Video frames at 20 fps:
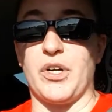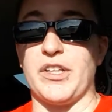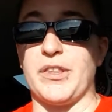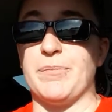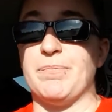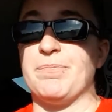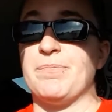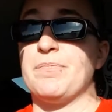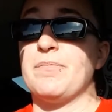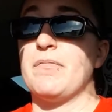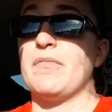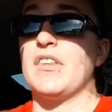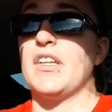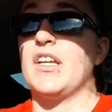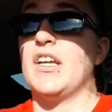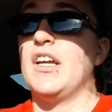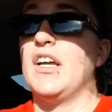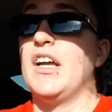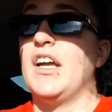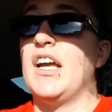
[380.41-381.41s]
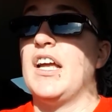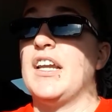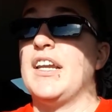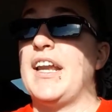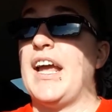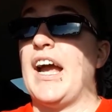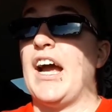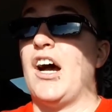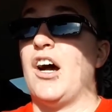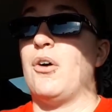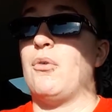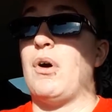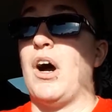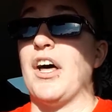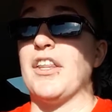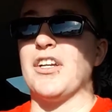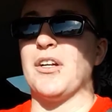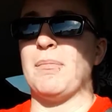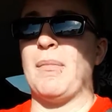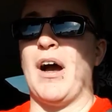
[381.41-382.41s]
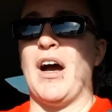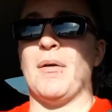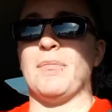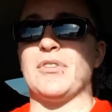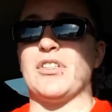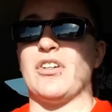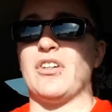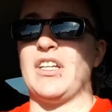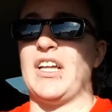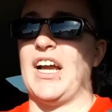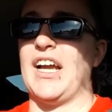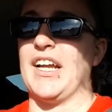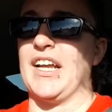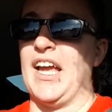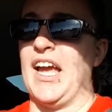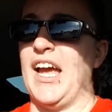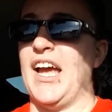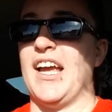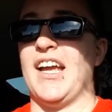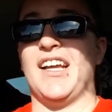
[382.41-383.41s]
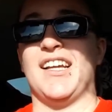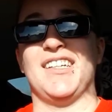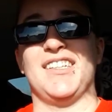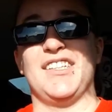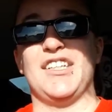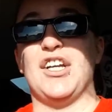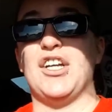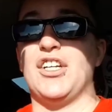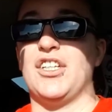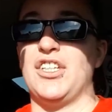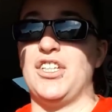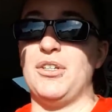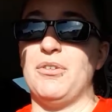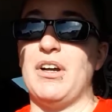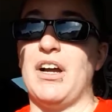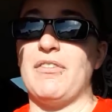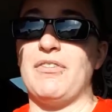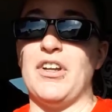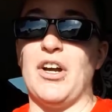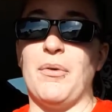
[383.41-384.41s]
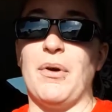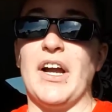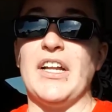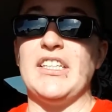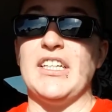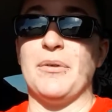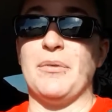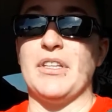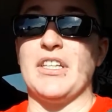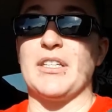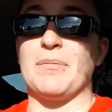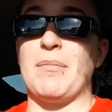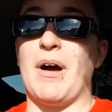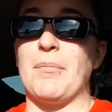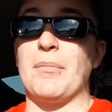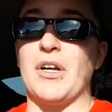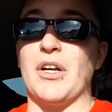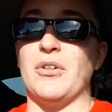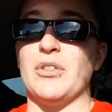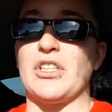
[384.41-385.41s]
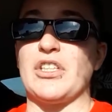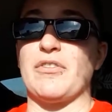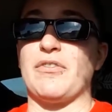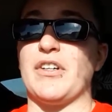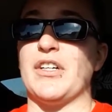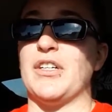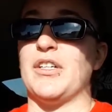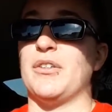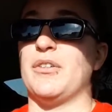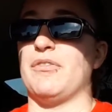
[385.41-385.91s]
Now, other moms are like, hey, you have no idea what this mom goes through.